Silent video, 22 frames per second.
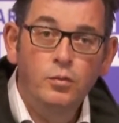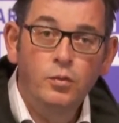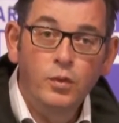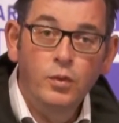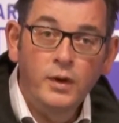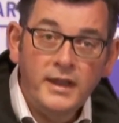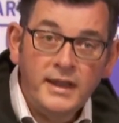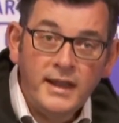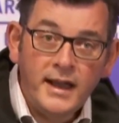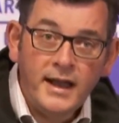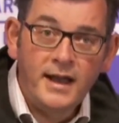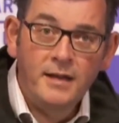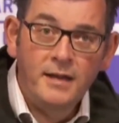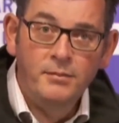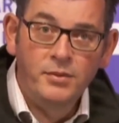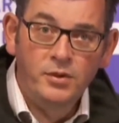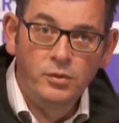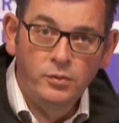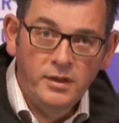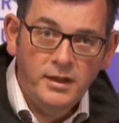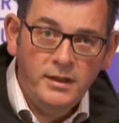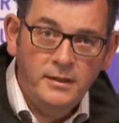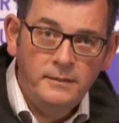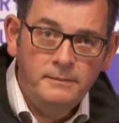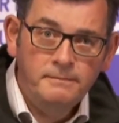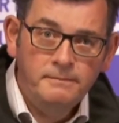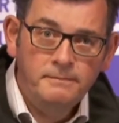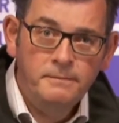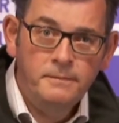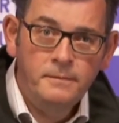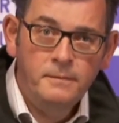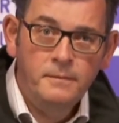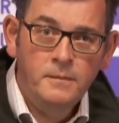we are building,
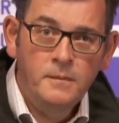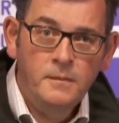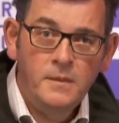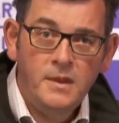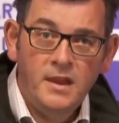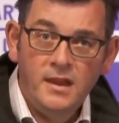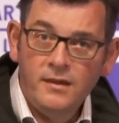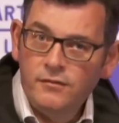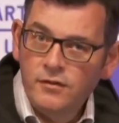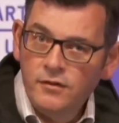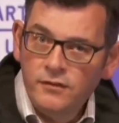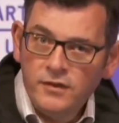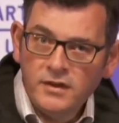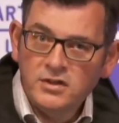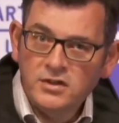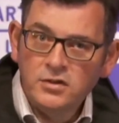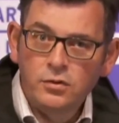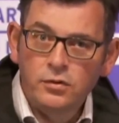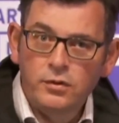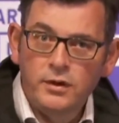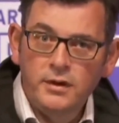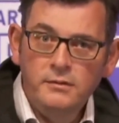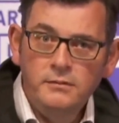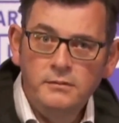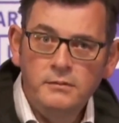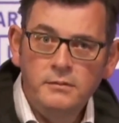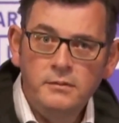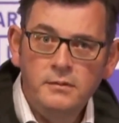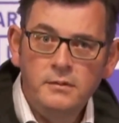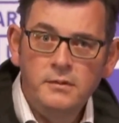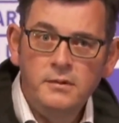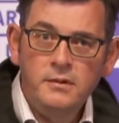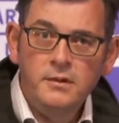every Victorian
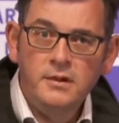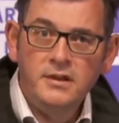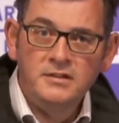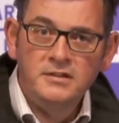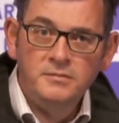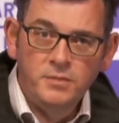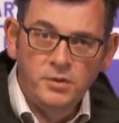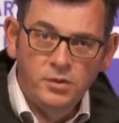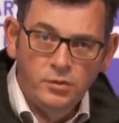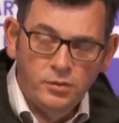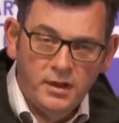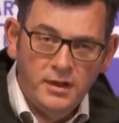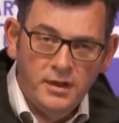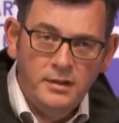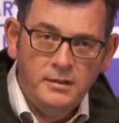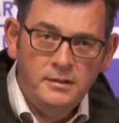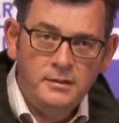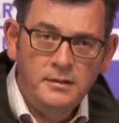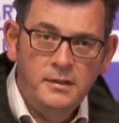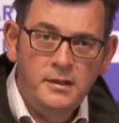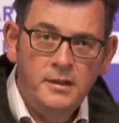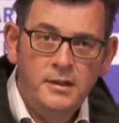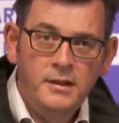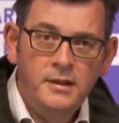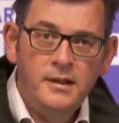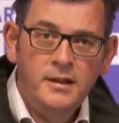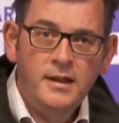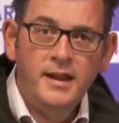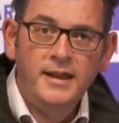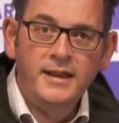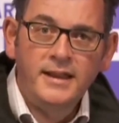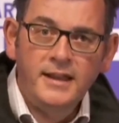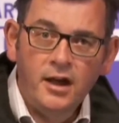is building
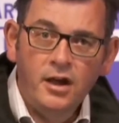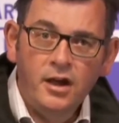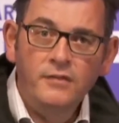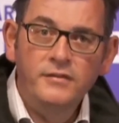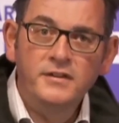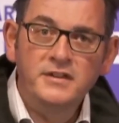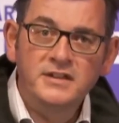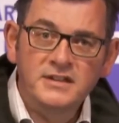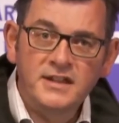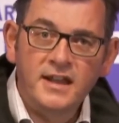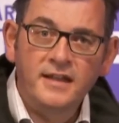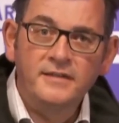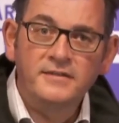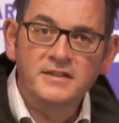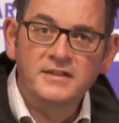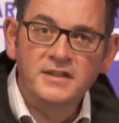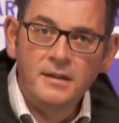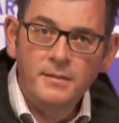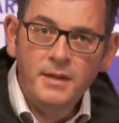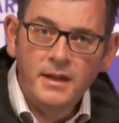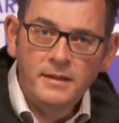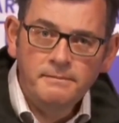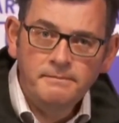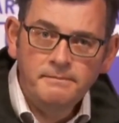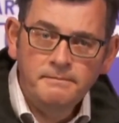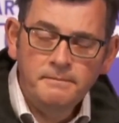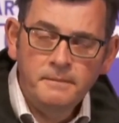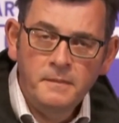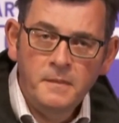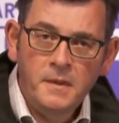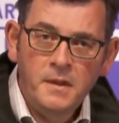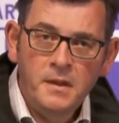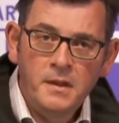a COVID safe summer
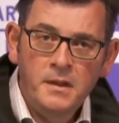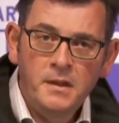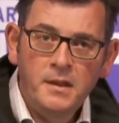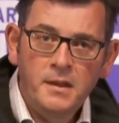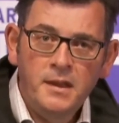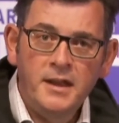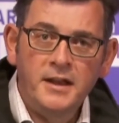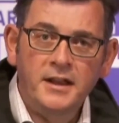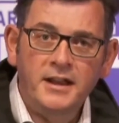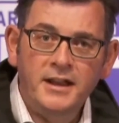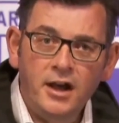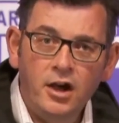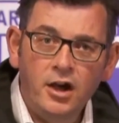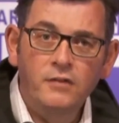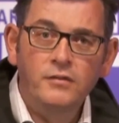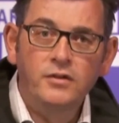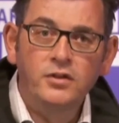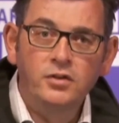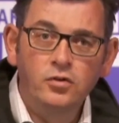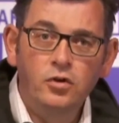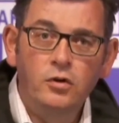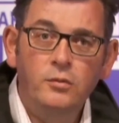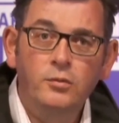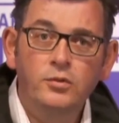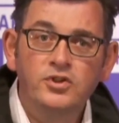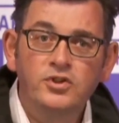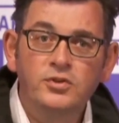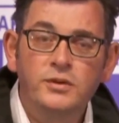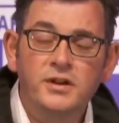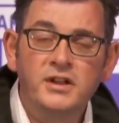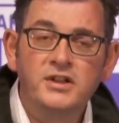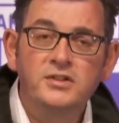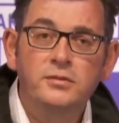and a COVID
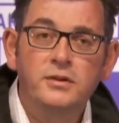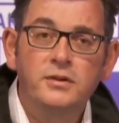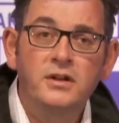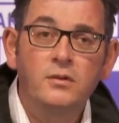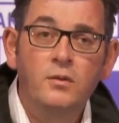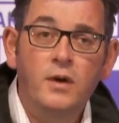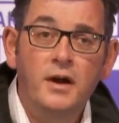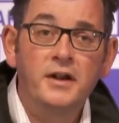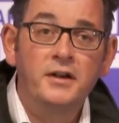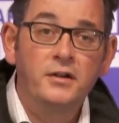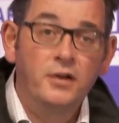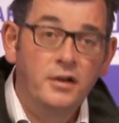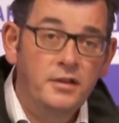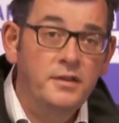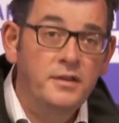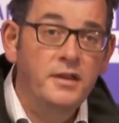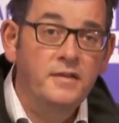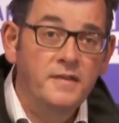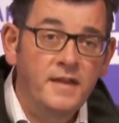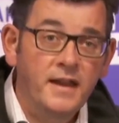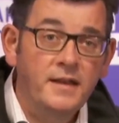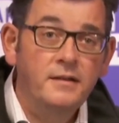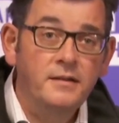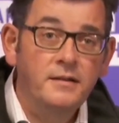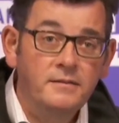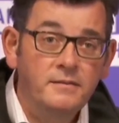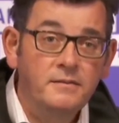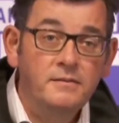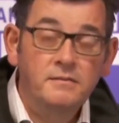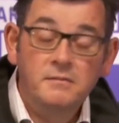normal 2021. And I think that